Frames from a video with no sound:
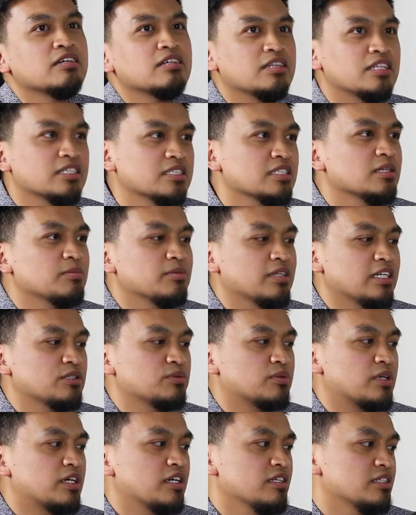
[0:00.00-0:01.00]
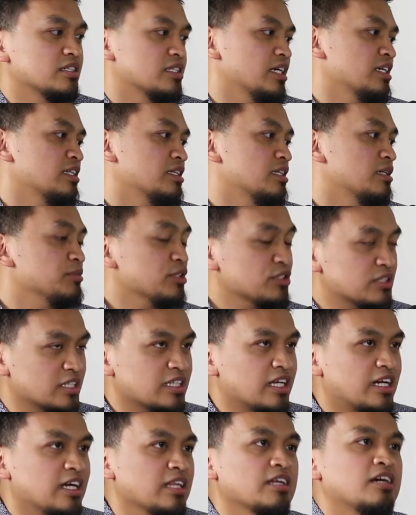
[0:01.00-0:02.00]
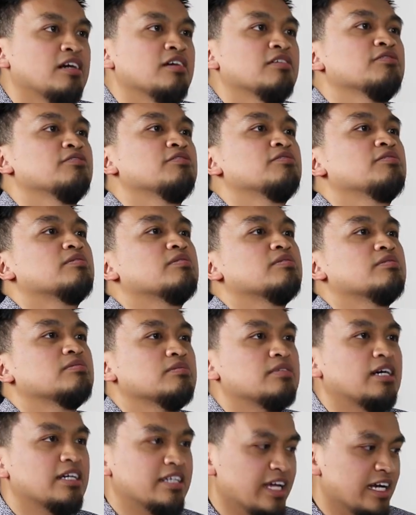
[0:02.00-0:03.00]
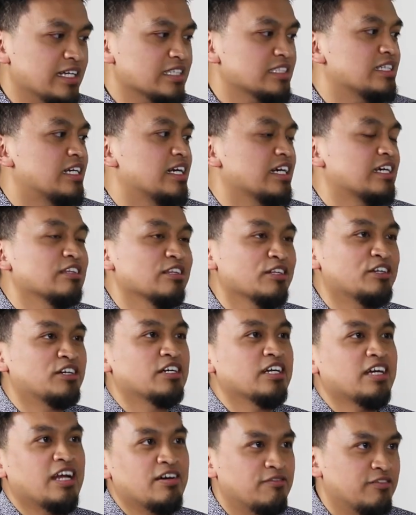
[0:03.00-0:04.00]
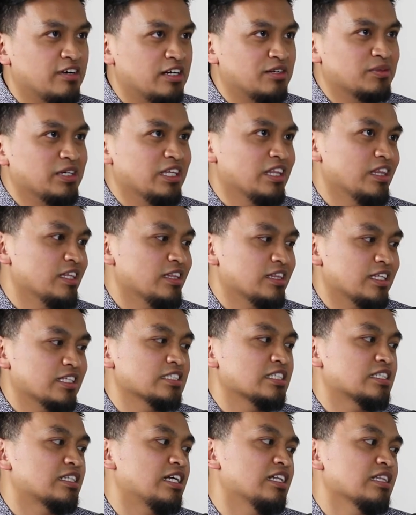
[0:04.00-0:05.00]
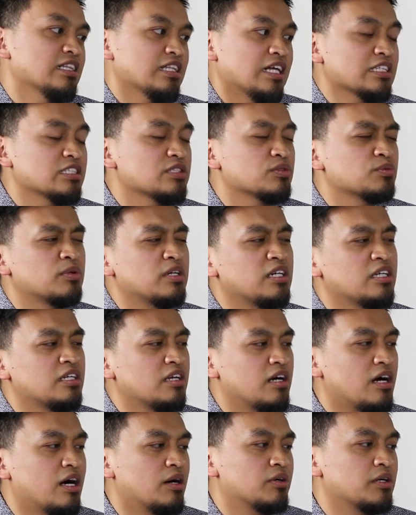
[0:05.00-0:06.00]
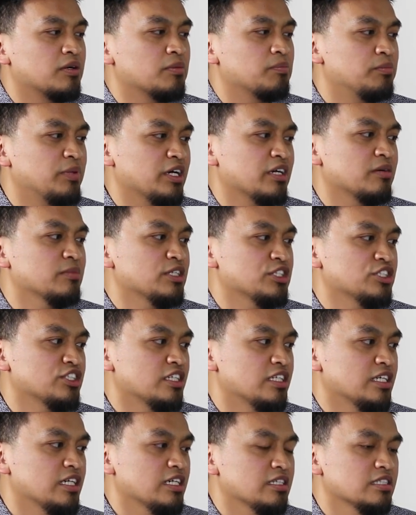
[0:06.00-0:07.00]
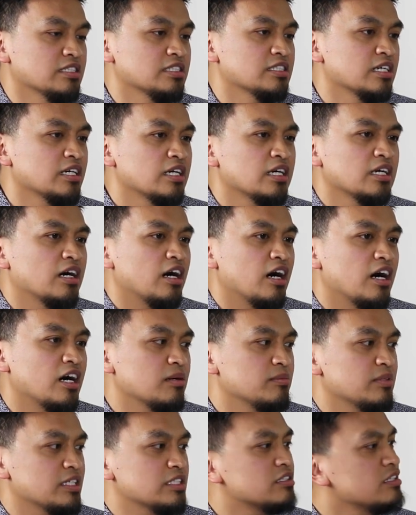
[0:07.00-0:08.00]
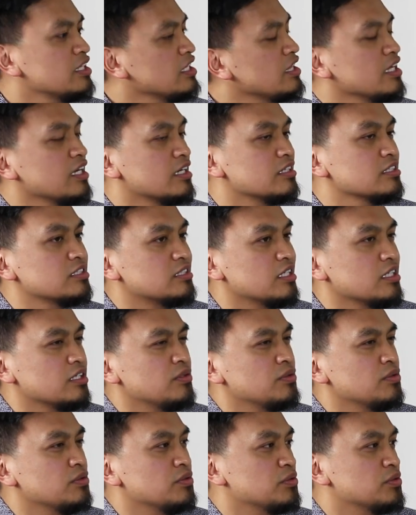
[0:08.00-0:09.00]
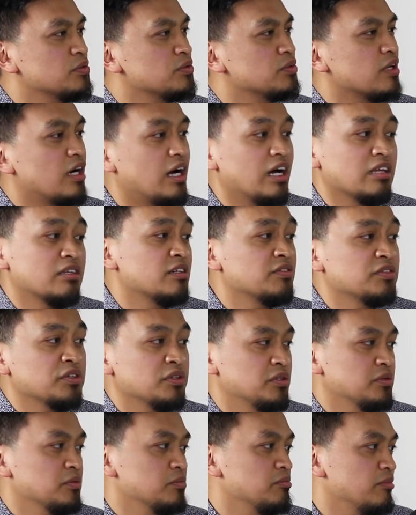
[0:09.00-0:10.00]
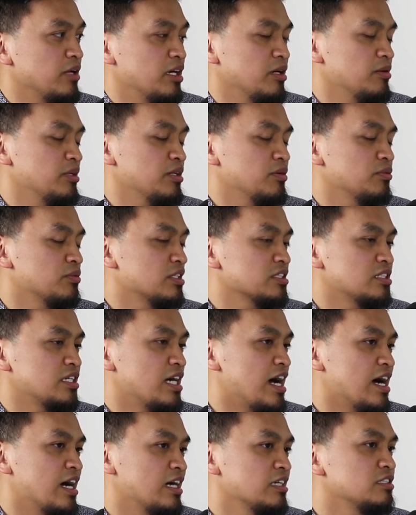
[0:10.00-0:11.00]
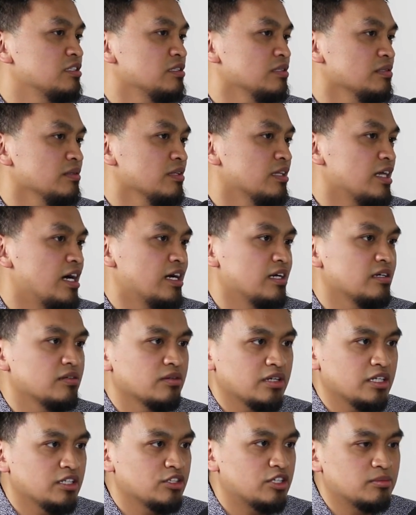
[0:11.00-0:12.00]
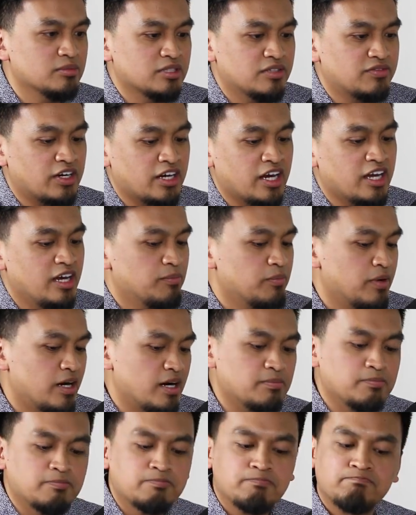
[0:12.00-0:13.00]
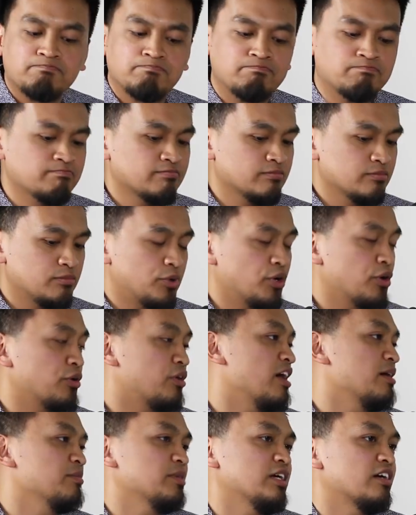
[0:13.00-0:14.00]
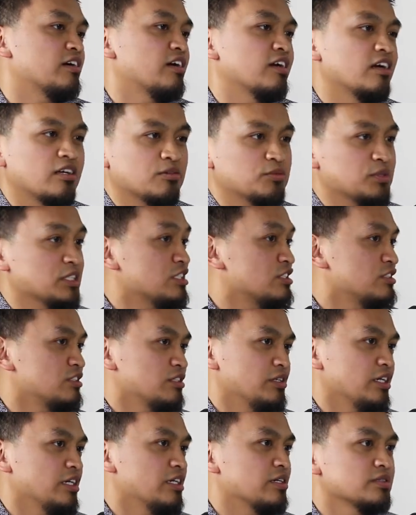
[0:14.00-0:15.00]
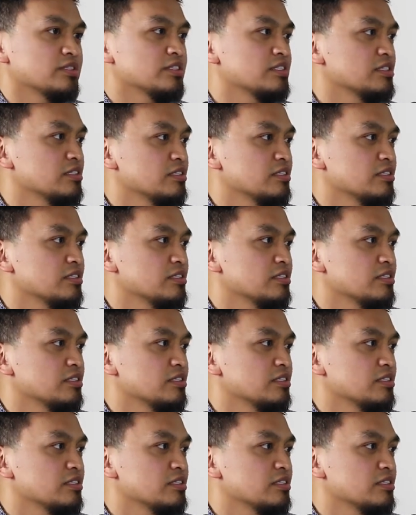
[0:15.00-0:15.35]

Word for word: this is a place where it's like the music that I love, a dance that I can learn and have fun with and things like that. And that's what our big mission is. Um, is there anything else that you, either of you maybe want to add to that in terms of our K-pop program here at On One Studios?